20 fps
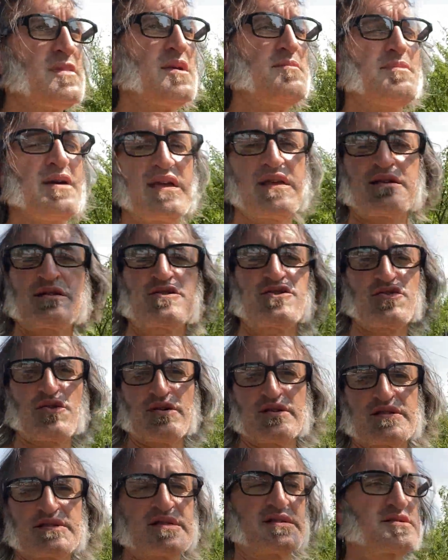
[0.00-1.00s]
make
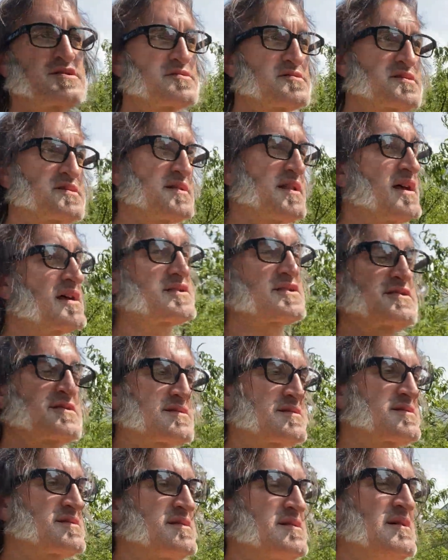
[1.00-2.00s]
choices or selections.
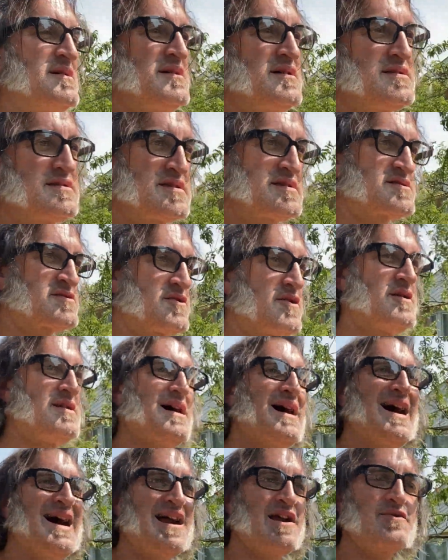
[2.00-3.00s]
These are all
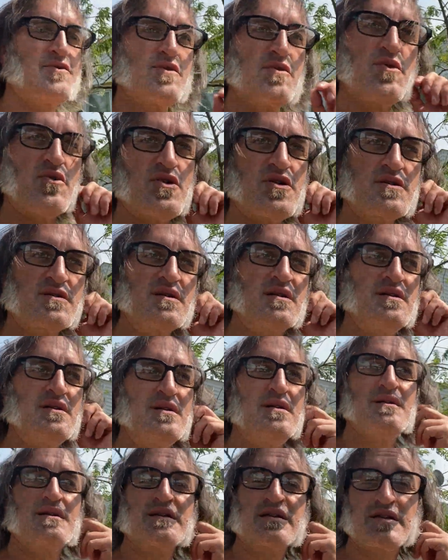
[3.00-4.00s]
high reward
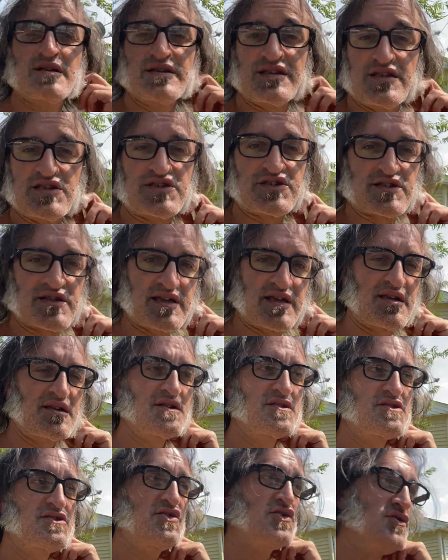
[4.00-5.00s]
conditioning
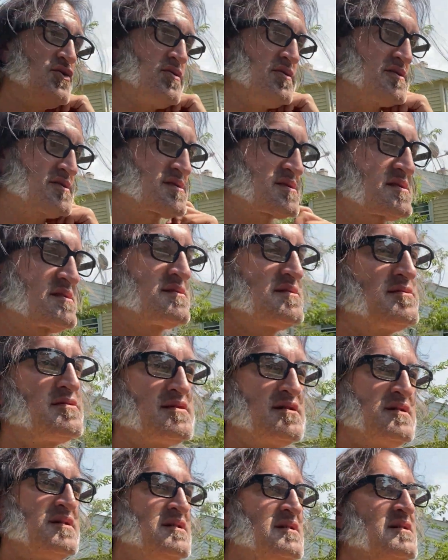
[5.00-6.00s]
tools
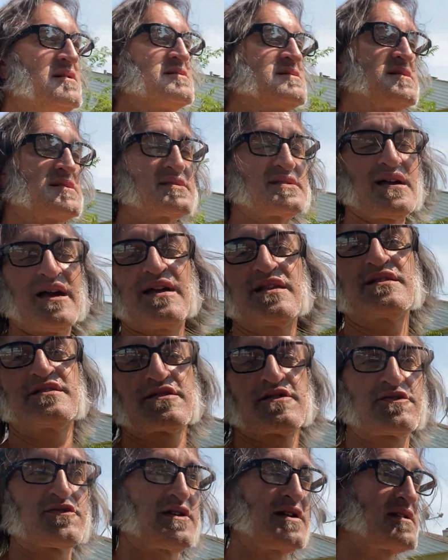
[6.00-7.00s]
designed to
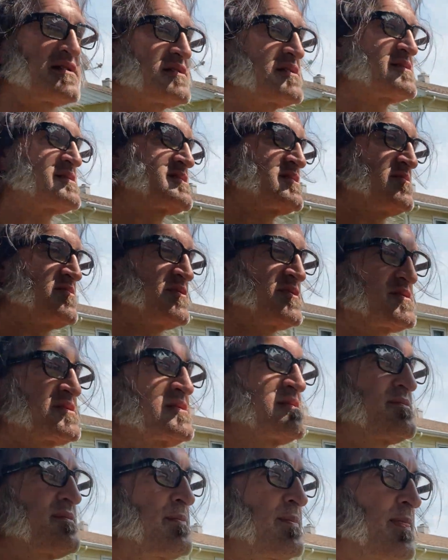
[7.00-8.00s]
create consumers.
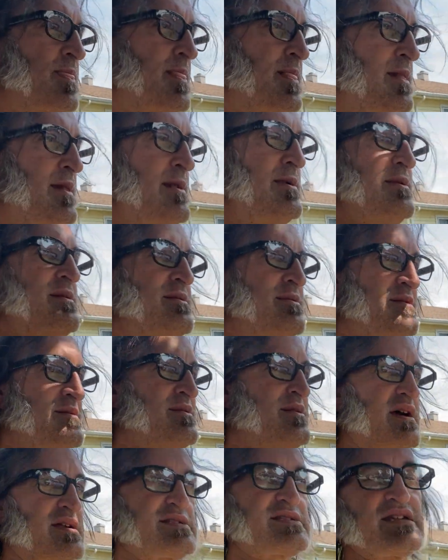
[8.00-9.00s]

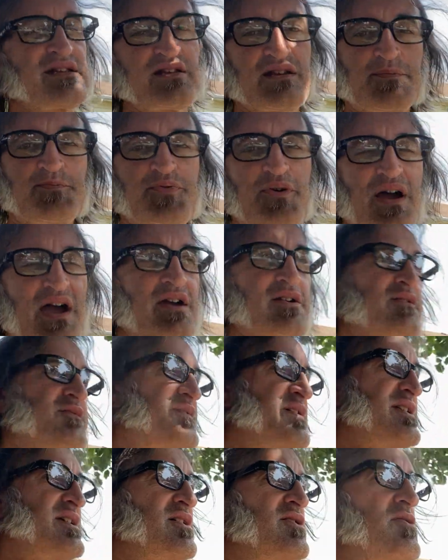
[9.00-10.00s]
I said in a prior
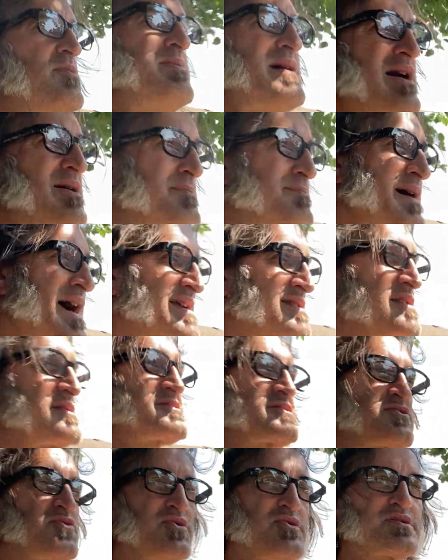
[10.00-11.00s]
video about back to
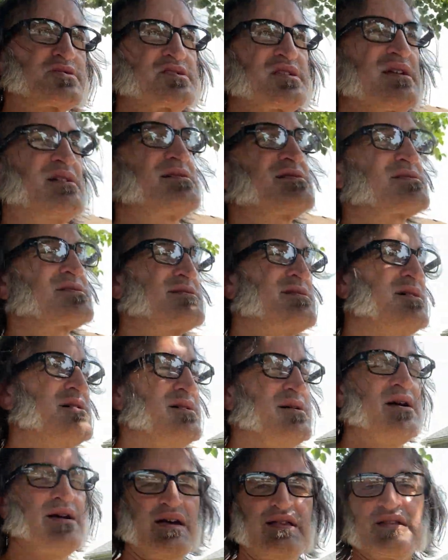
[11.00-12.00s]
school sales,
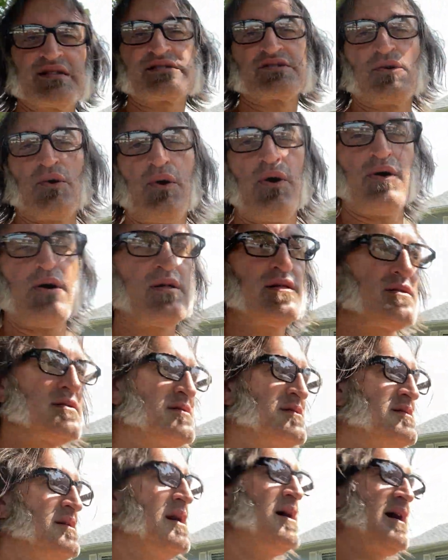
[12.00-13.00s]
and it's all
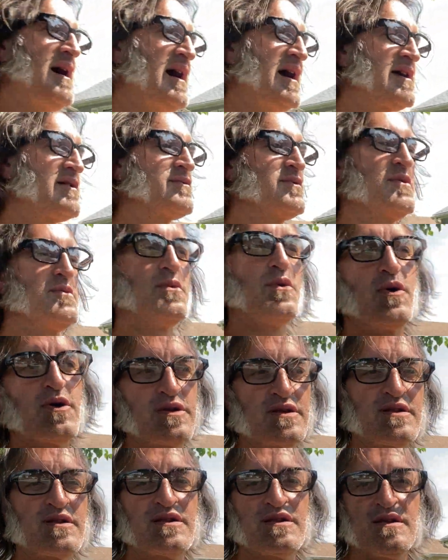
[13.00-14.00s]
high
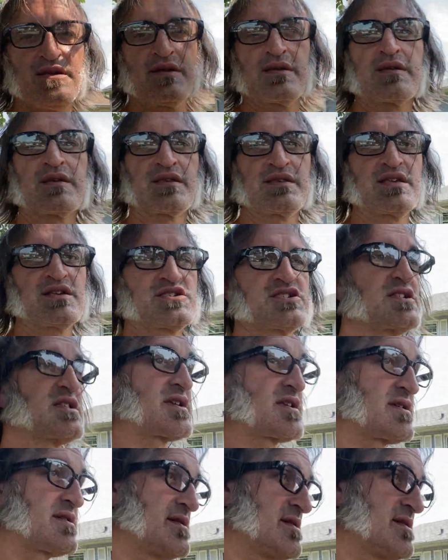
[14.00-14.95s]
reward conditioning